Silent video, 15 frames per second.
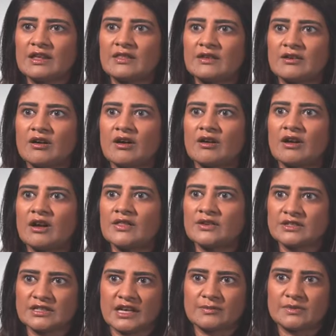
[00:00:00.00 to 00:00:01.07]
there are
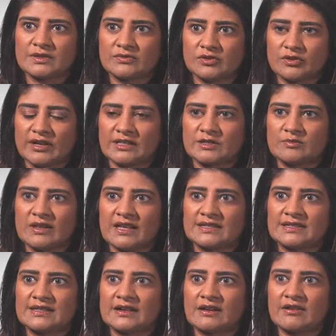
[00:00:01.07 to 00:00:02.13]
other types of
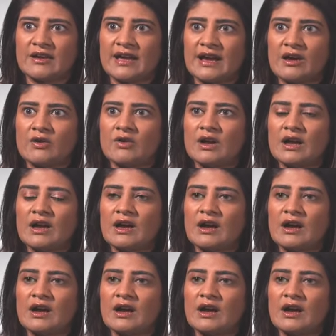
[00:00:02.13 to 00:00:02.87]
transplants that are now